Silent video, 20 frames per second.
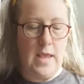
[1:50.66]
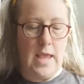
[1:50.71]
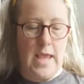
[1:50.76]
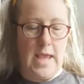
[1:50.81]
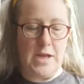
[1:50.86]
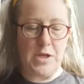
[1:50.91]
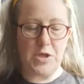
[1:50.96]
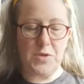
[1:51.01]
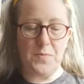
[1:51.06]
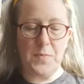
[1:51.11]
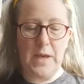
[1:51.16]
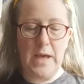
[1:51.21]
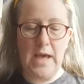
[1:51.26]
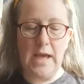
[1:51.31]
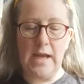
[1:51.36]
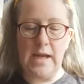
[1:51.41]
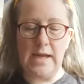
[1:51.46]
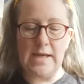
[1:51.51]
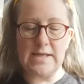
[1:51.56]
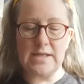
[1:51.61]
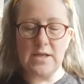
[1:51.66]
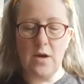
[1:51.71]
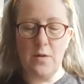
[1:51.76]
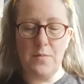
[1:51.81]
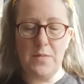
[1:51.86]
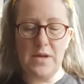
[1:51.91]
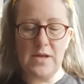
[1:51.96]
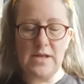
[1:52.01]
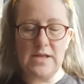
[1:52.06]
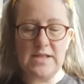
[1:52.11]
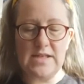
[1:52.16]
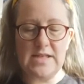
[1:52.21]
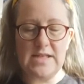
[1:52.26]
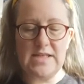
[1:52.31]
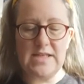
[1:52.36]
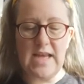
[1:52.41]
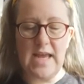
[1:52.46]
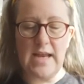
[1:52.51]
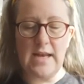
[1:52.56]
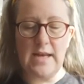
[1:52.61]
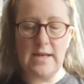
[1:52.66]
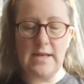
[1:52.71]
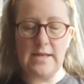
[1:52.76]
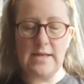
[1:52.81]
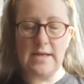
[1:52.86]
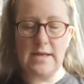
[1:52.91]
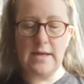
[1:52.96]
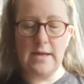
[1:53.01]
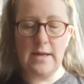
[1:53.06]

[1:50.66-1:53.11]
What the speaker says: In Japan, it's common to send